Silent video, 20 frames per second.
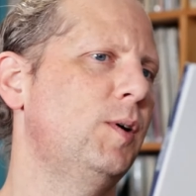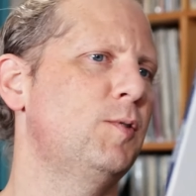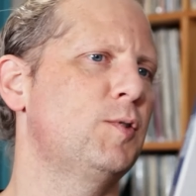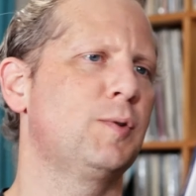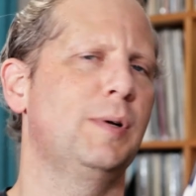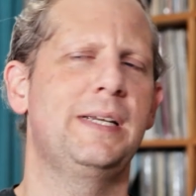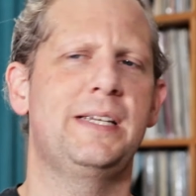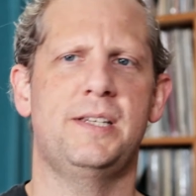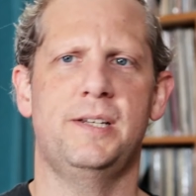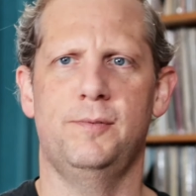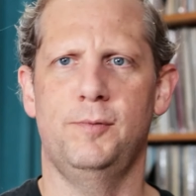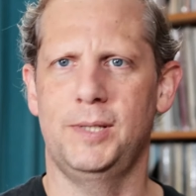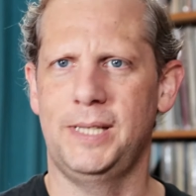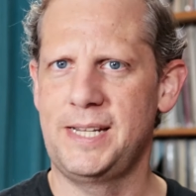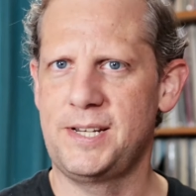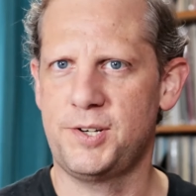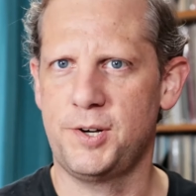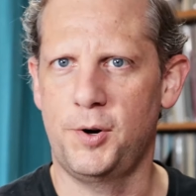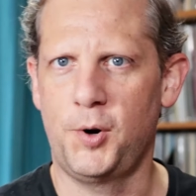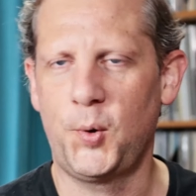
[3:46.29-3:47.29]
It was
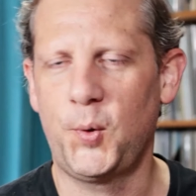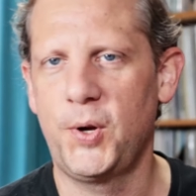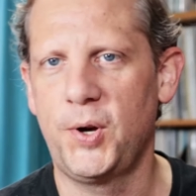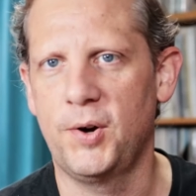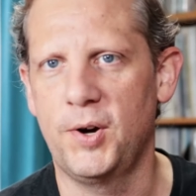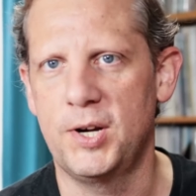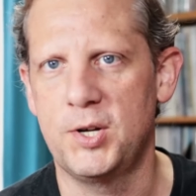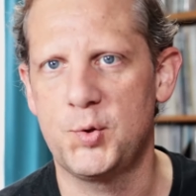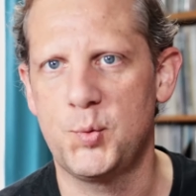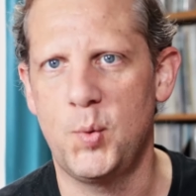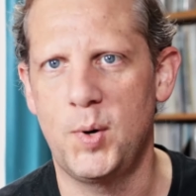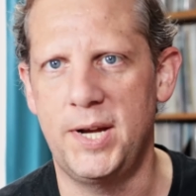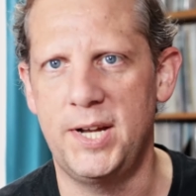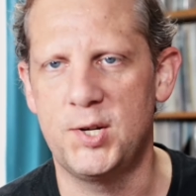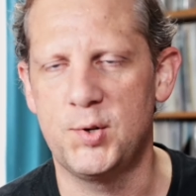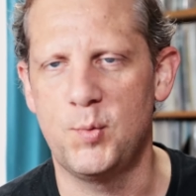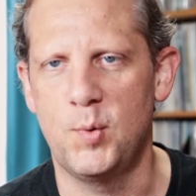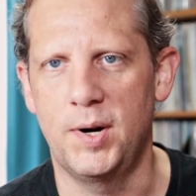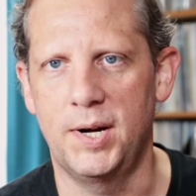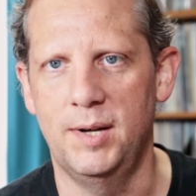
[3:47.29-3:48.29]
released earlier in
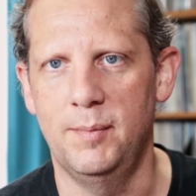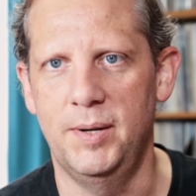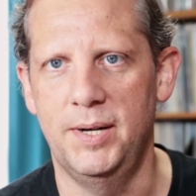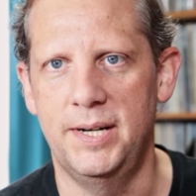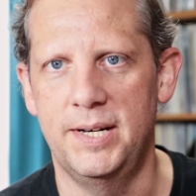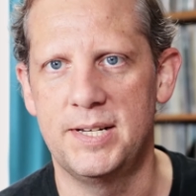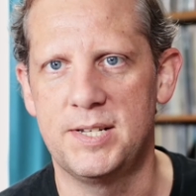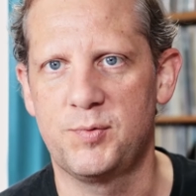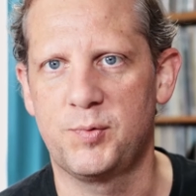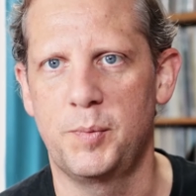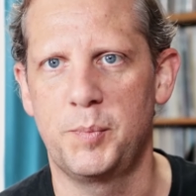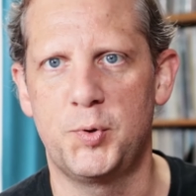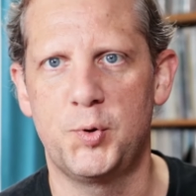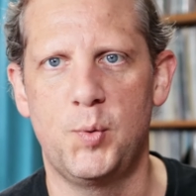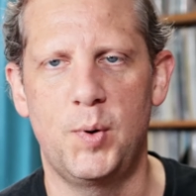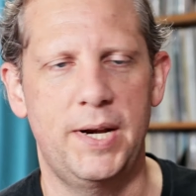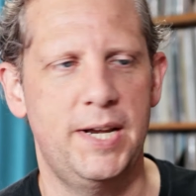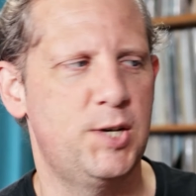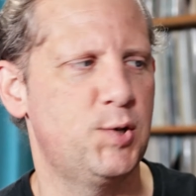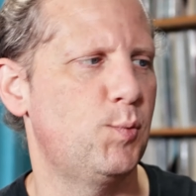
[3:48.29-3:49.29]
2020, but it is from
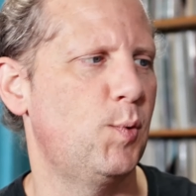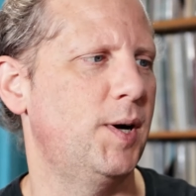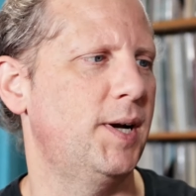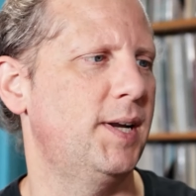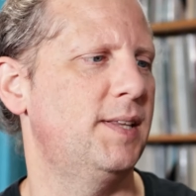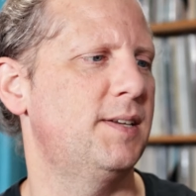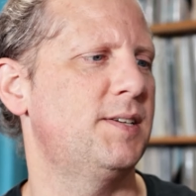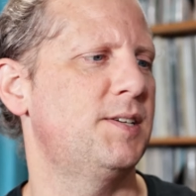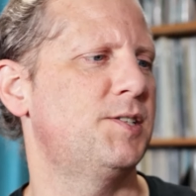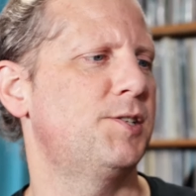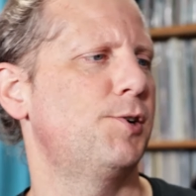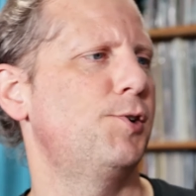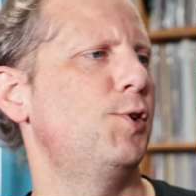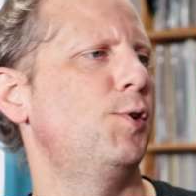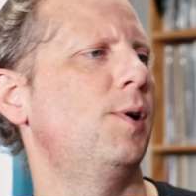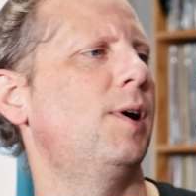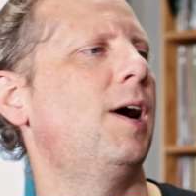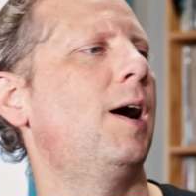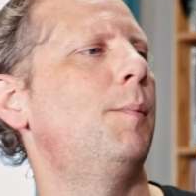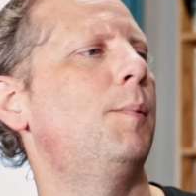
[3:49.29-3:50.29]
2020. This is their
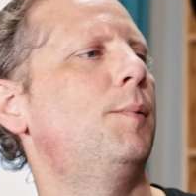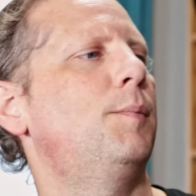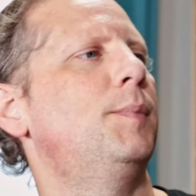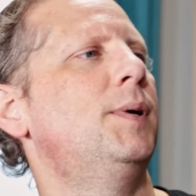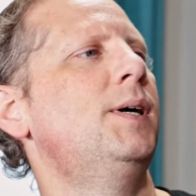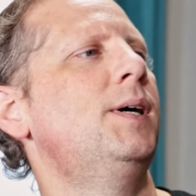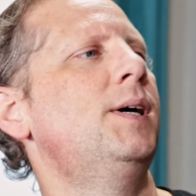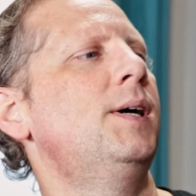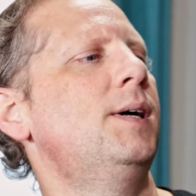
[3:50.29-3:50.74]
new album